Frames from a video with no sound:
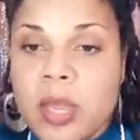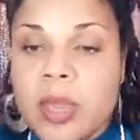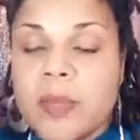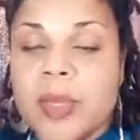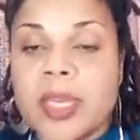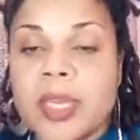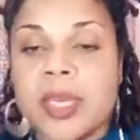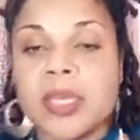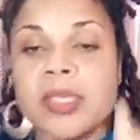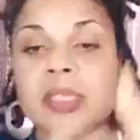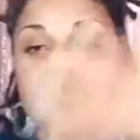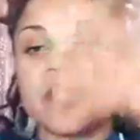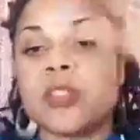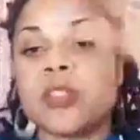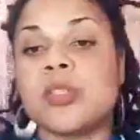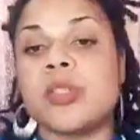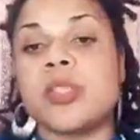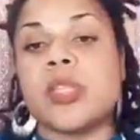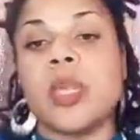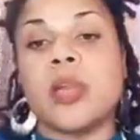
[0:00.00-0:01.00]
because the
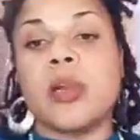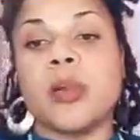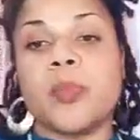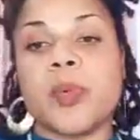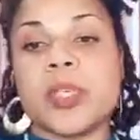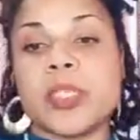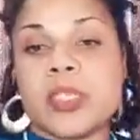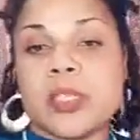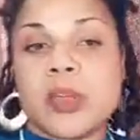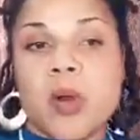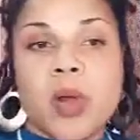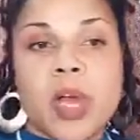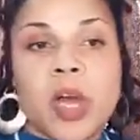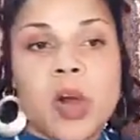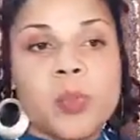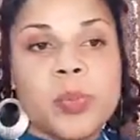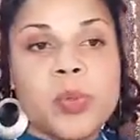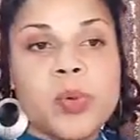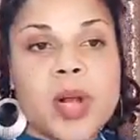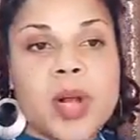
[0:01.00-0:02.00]
therapist is going to
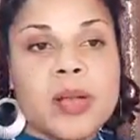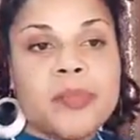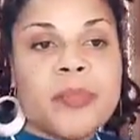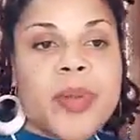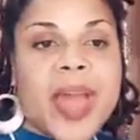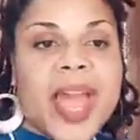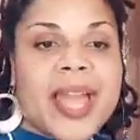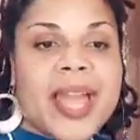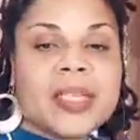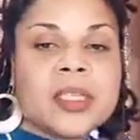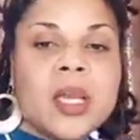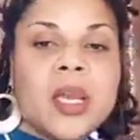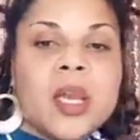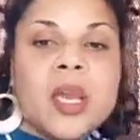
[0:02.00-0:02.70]
help you unpack